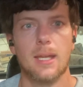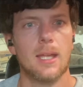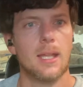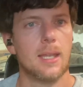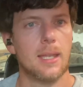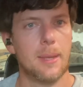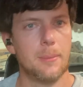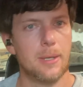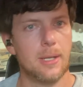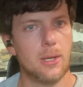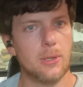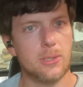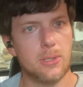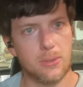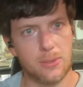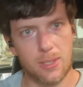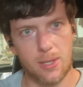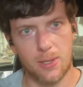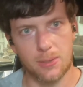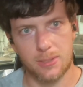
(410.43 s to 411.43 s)
Let me know your
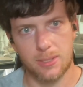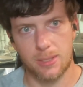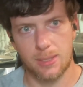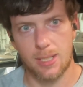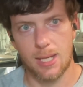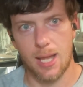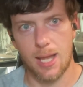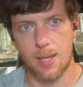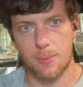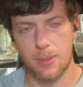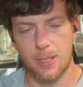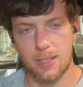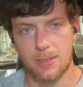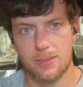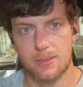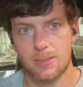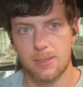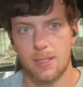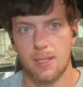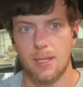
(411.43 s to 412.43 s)
thoughts in the
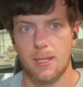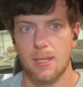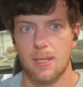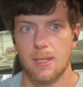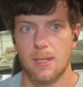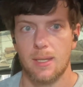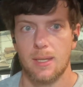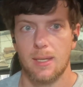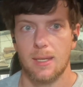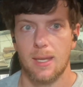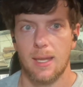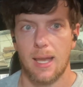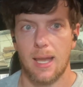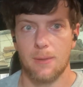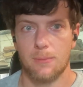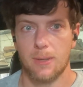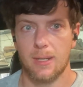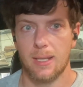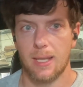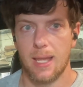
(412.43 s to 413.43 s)
comments. I
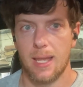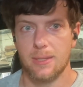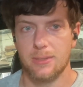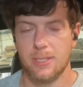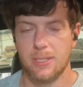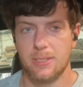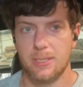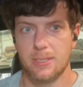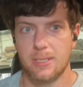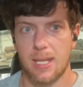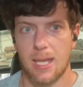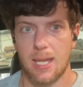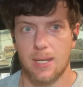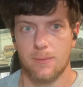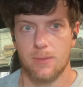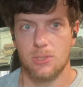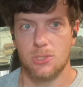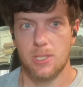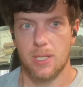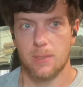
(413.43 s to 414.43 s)
realize this is kind
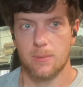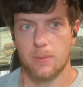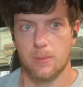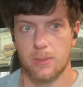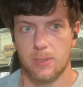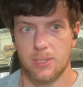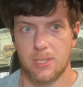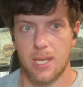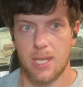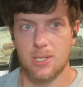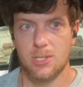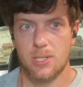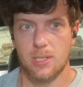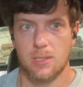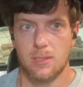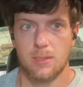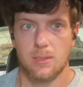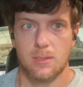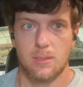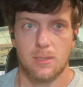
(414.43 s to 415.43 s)
of a
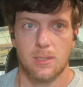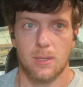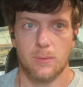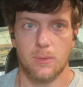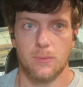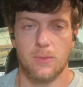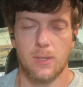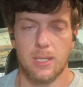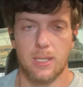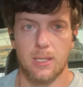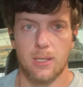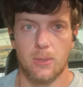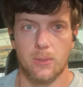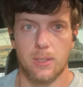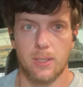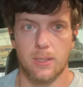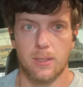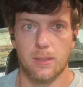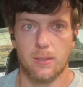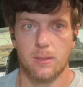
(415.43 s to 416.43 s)
generalization of a video
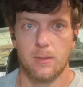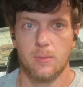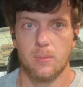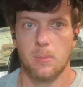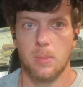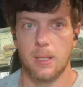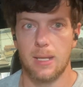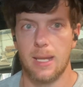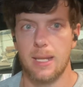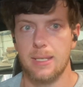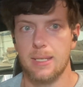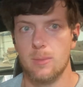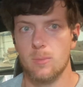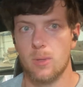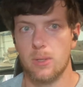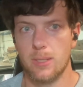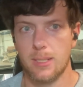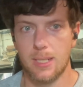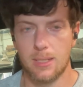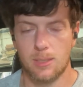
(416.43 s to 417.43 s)
here, but I did
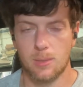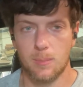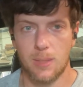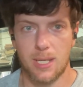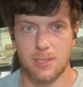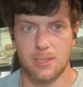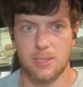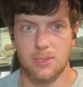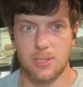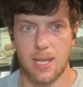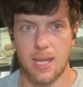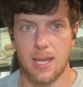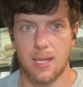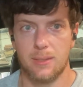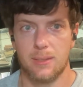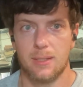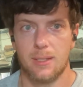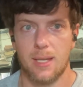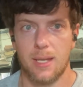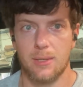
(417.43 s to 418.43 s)
want to get the message
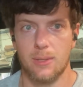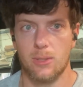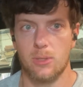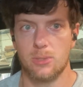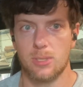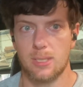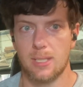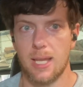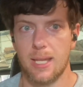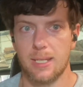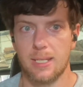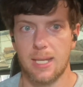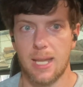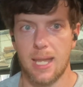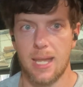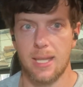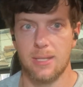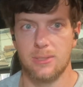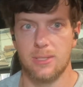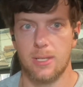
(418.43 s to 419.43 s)
out. I know there's a lot of
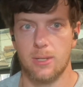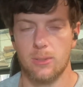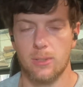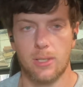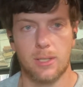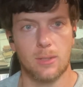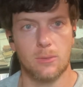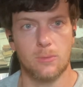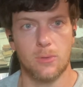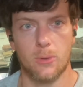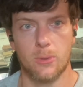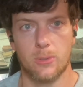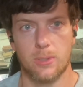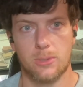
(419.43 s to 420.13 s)
guys that are looking forward to